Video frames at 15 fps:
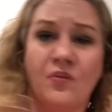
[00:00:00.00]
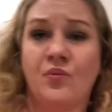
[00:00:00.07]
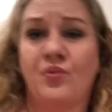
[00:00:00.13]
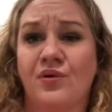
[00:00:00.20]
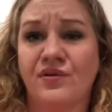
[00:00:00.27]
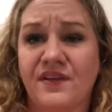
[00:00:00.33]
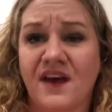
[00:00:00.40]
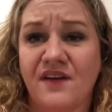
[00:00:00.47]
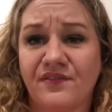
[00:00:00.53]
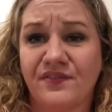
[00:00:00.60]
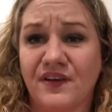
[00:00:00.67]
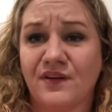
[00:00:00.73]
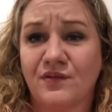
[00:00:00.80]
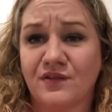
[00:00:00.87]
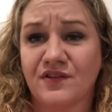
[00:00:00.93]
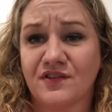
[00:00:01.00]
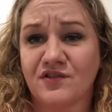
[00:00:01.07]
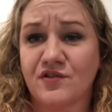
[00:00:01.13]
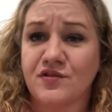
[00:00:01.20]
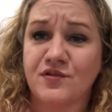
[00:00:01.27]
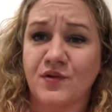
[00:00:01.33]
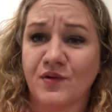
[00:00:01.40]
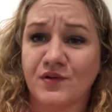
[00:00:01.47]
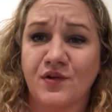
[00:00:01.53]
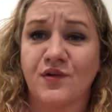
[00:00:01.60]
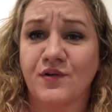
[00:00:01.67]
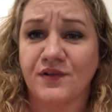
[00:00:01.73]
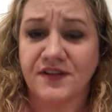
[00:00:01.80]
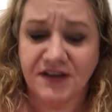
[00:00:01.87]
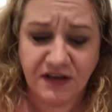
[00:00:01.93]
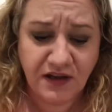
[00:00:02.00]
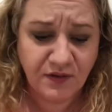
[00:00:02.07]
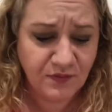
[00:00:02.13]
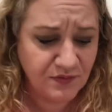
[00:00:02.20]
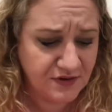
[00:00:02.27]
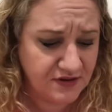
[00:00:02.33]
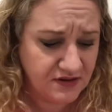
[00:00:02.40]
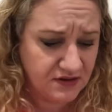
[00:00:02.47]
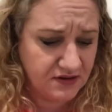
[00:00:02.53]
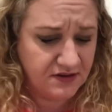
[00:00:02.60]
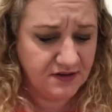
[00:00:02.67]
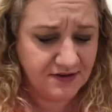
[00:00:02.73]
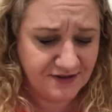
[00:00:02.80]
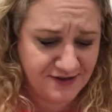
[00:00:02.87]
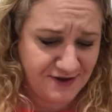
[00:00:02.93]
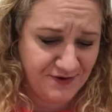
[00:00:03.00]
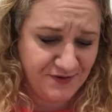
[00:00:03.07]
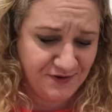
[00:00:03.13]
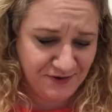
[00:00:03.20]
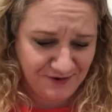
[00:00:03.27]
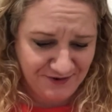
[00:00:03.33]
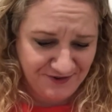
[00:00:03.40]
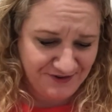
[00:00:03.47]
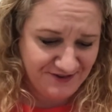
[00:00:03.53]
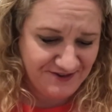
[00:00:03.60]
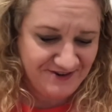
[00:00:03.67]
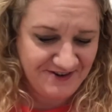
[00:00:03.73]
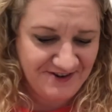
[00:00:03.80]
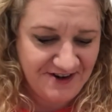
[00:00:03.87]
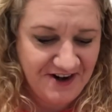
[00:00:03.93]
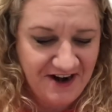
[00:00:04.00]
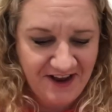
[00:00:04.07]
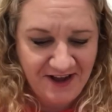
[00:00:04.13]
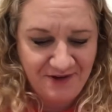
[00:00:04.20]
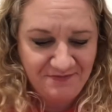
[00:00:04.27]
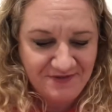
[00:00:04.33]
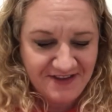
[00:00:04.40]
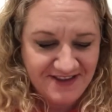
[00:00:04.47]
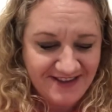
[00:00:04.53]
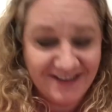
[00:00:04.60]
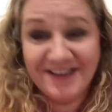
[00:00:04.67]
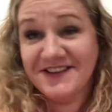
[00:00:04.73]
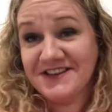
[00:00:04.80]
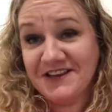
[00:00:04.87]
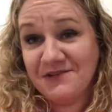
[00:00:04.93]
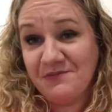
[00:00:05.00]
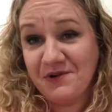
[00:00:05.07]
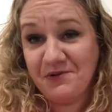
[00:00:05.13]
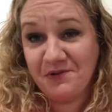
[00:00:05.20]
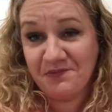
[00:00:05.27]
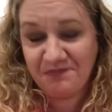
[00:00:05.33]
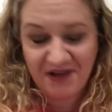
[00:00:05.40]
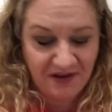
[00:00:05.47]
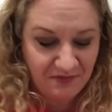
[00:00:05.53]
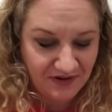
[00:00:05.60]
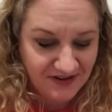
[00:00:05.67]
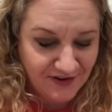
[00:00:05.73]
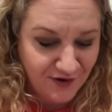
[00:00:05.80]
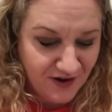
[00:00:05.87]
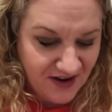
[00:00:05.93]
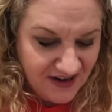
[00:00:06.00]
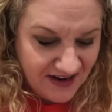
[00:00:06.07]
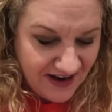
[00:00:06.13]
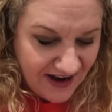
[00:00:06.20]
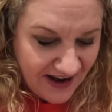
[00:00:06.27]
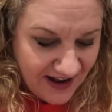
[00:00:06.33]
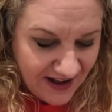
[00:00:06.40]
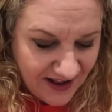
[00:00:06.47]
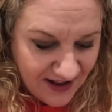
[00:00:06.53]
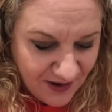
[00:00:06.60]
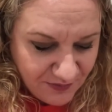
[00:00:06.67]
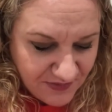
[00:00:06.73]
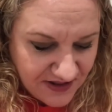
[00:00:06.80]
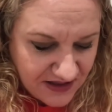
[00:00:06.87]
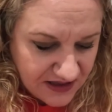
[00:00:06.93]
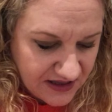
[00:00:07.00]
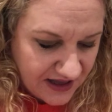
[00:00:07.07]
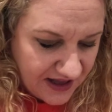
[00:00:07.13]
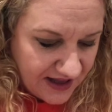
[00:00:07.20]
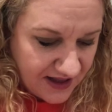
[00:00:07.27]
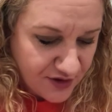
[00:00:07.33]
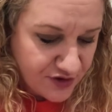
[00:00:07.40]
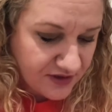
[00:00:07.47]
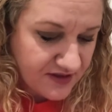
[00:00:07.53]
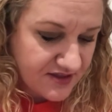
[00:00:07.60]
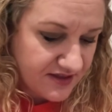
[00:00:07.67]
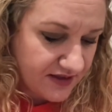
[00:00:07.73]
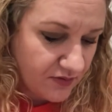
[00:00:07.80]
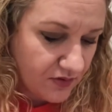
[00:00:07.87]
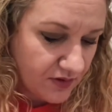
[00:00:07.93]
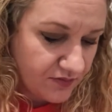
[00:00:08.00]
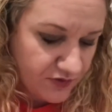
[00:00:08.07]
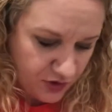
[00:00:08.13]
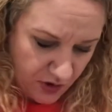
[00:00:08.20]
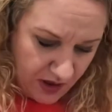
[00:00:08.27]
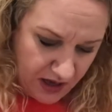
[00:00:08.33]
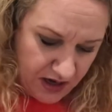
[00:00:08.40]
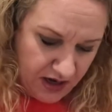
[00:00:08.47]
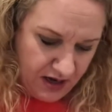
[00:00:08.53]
Well, that failed because I just knocked it all on the ground. So I'm just going to take them out one by one. You can't actually see what I'm doing.